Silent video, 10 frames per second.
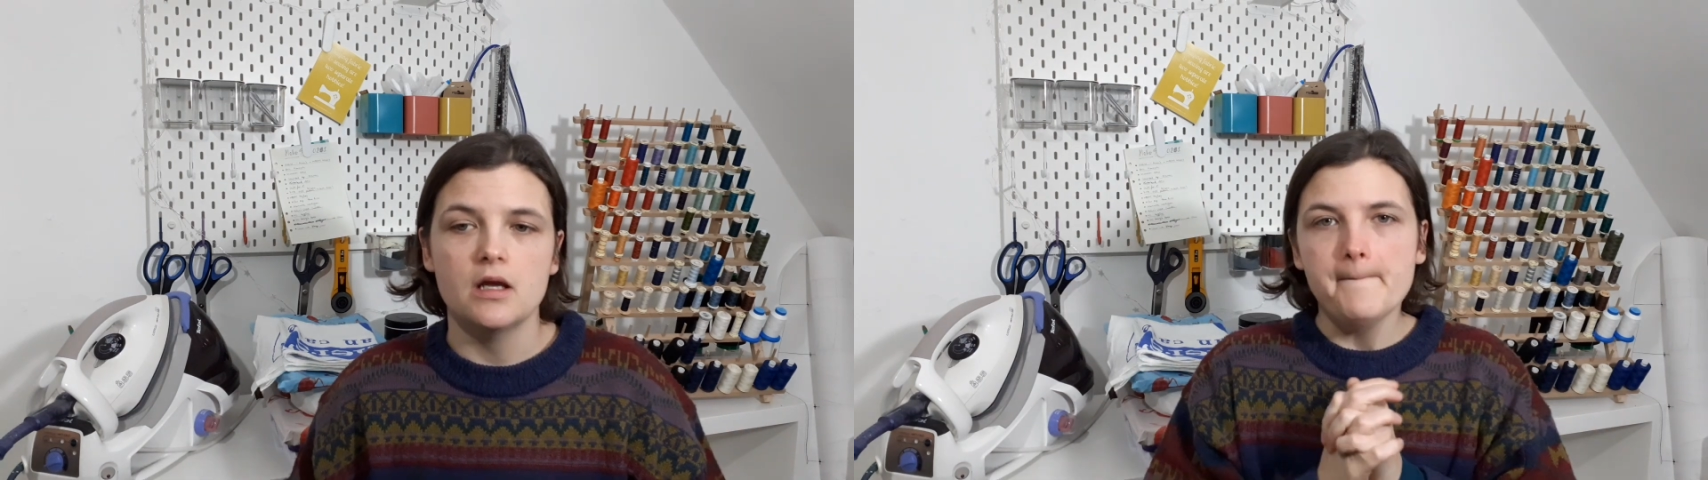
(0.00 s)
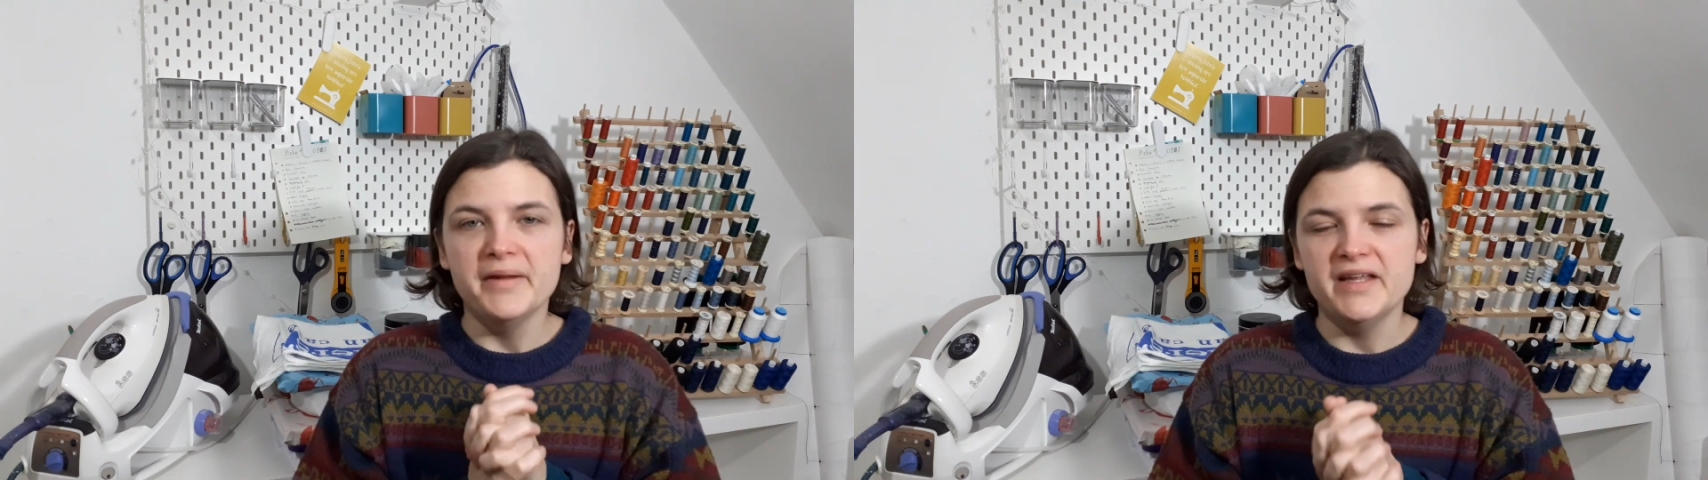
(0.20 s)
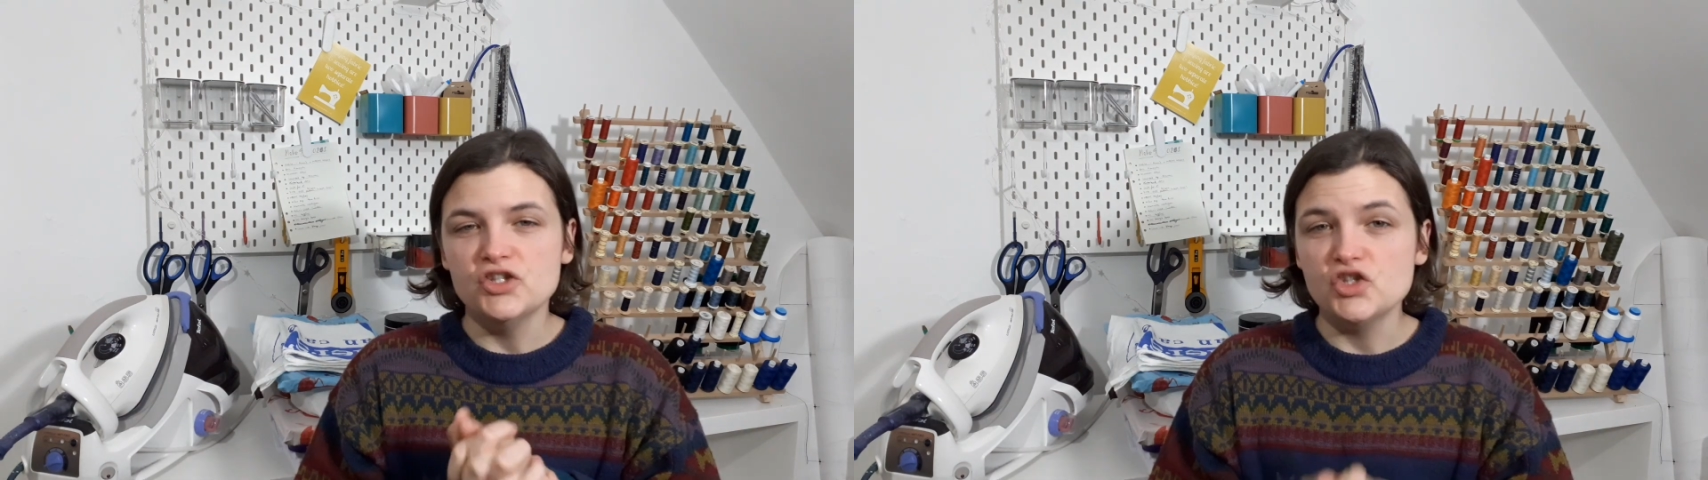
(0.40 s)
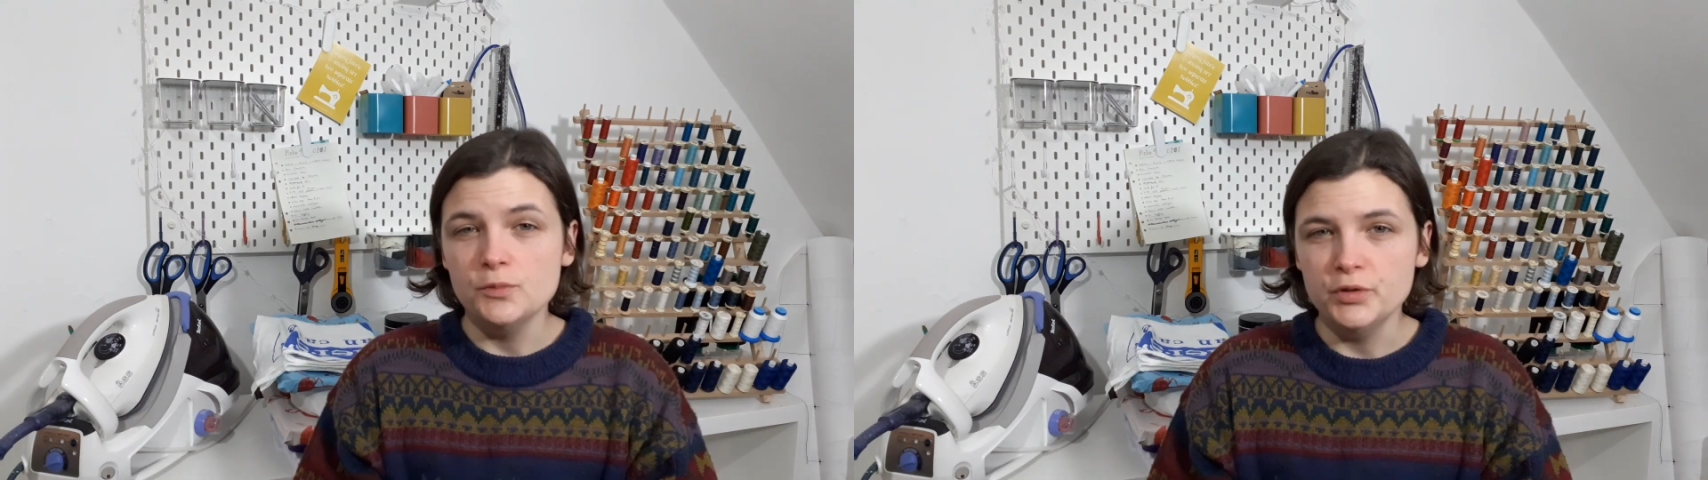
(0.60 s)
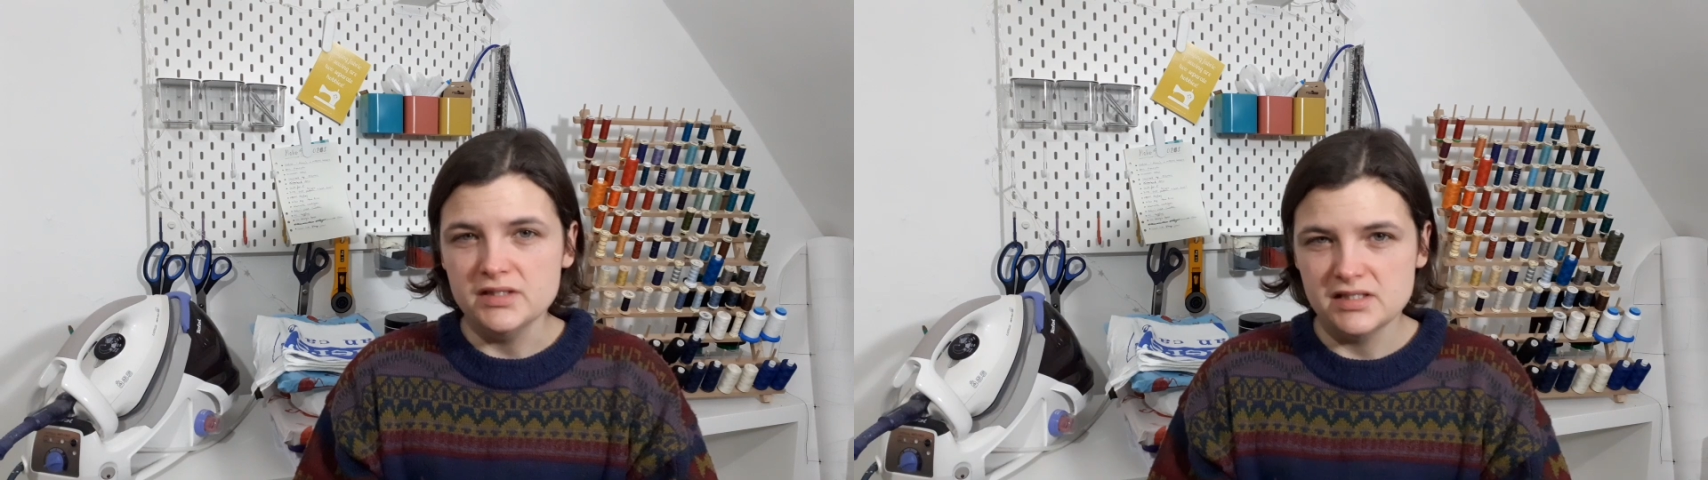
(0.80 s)
but then
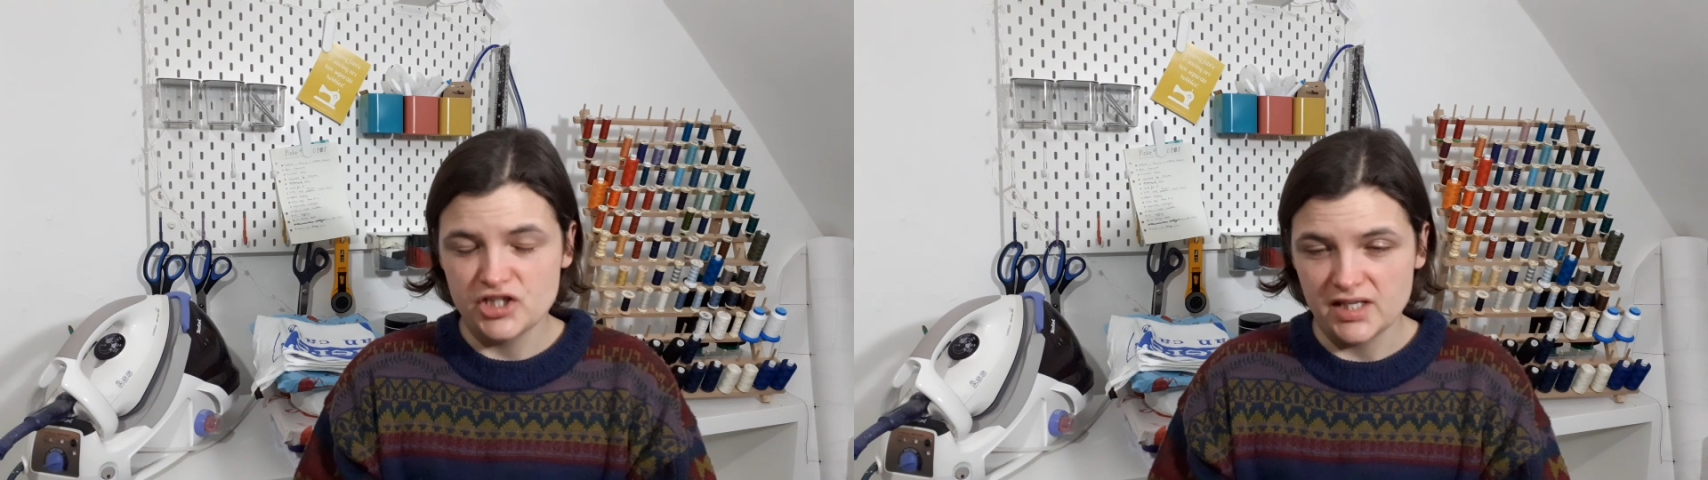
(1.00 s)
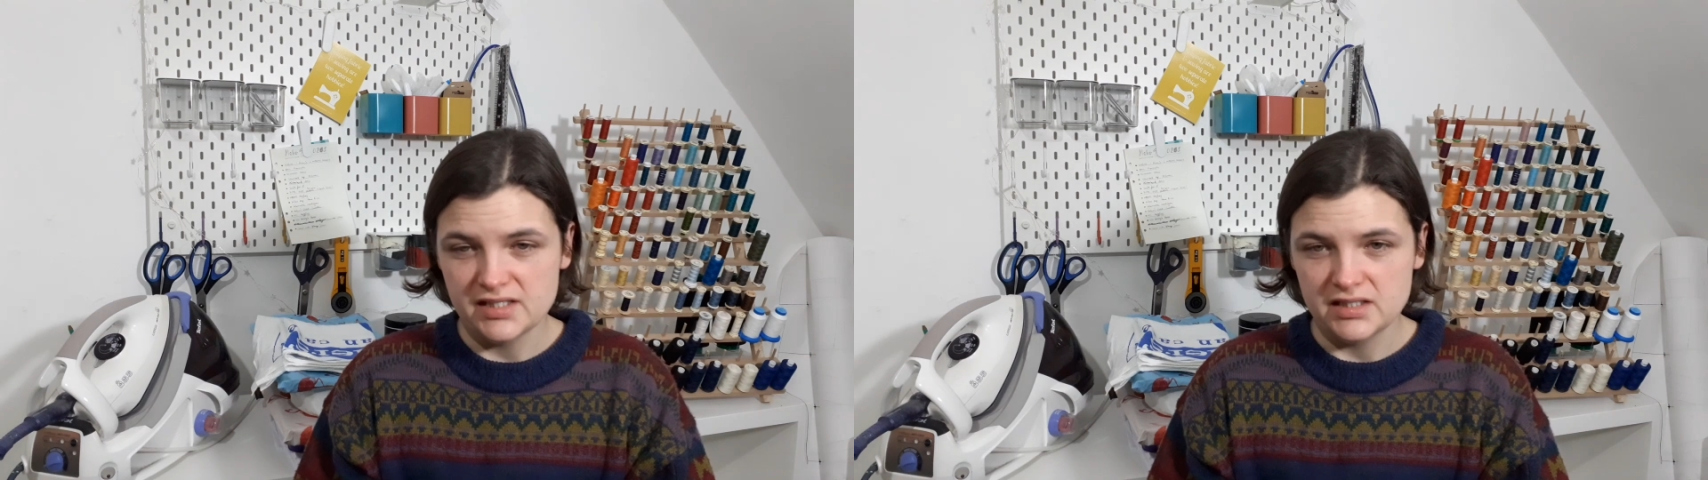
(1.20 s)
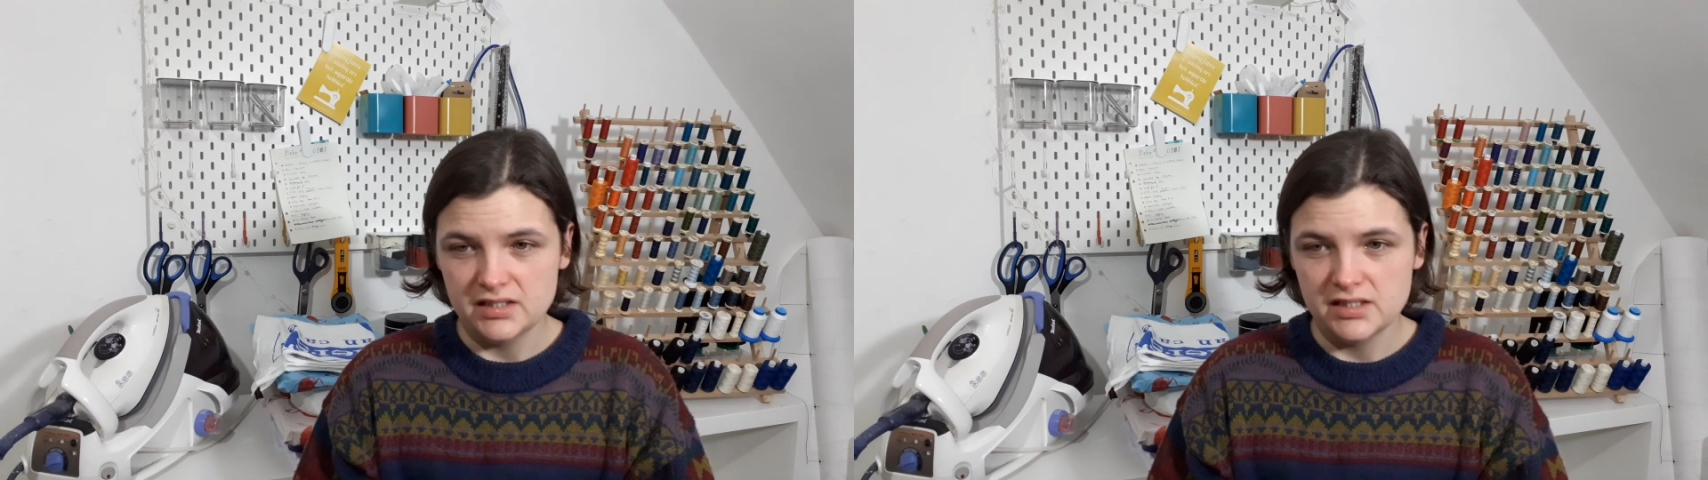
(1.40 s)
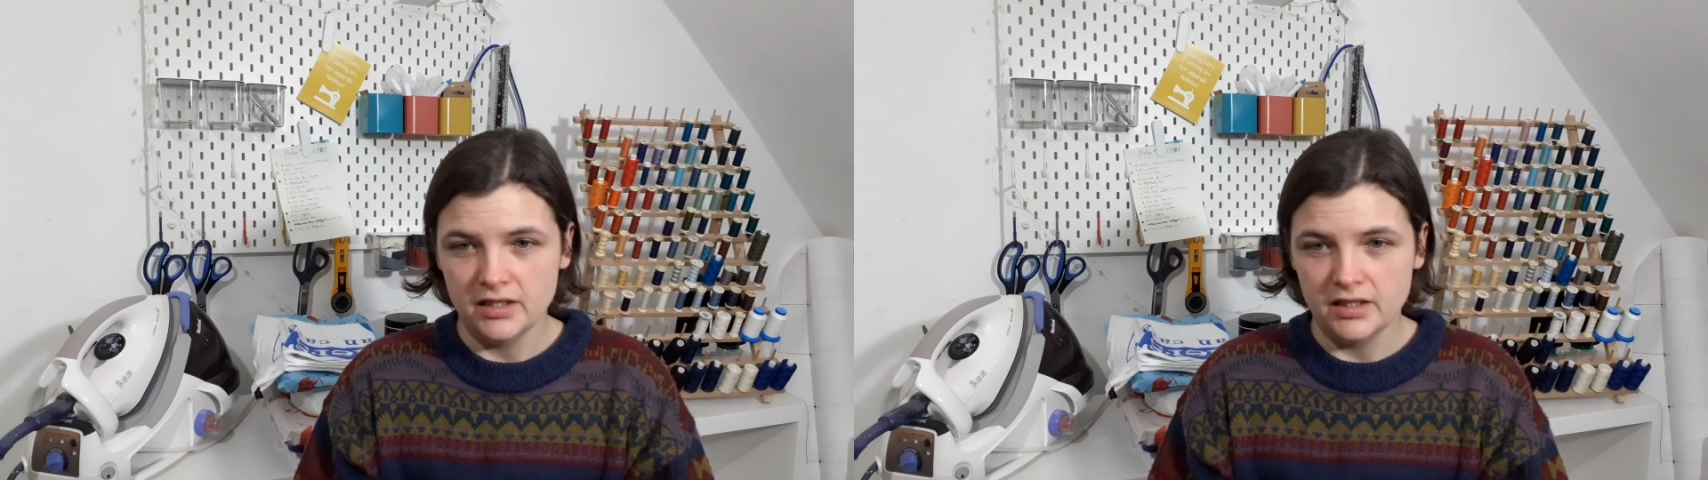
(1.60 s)
someone suggested the